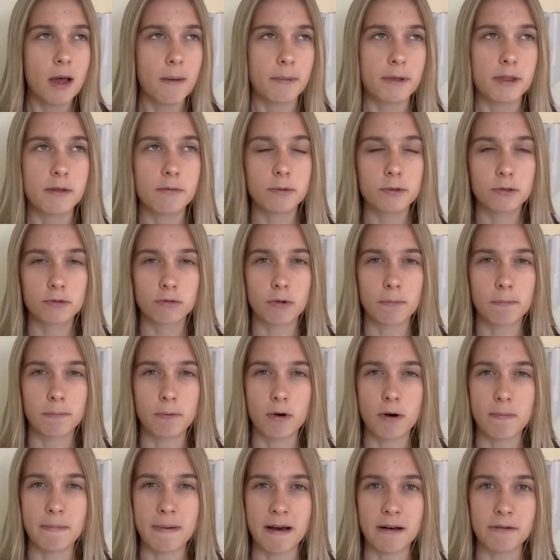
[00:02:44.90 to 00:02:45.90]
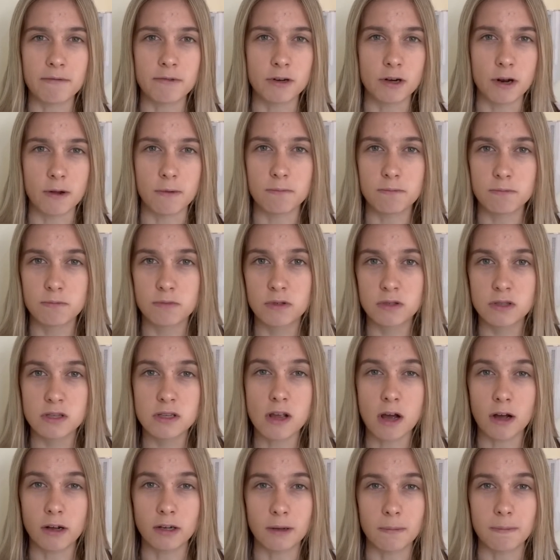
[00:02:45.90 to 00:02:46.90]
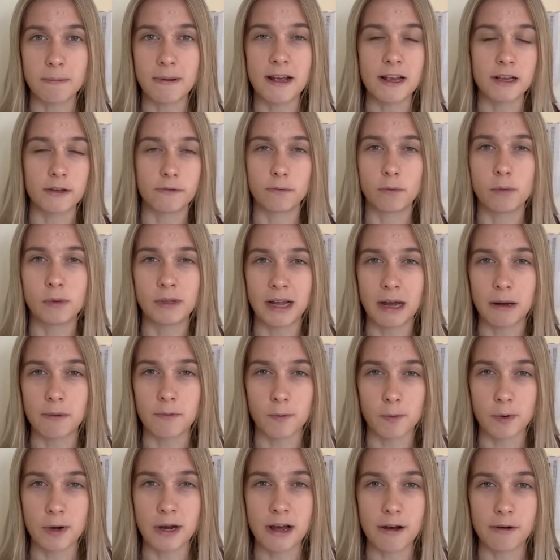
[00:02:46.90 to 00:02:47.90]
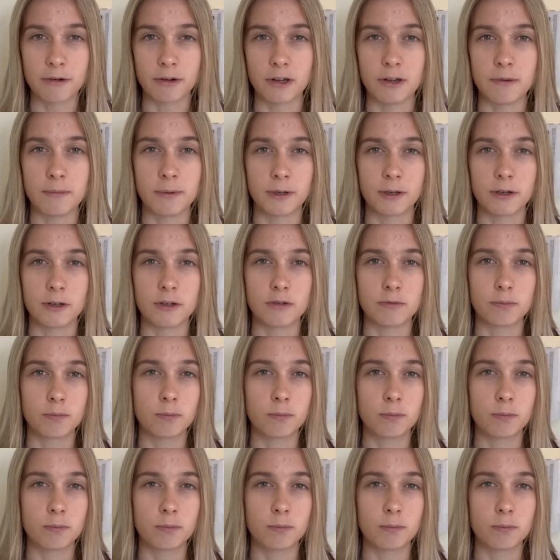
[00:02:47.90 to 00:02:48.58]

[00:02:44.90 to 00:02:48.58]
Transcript: But there was a report about, you know, younger players falling out for Ronaldo because,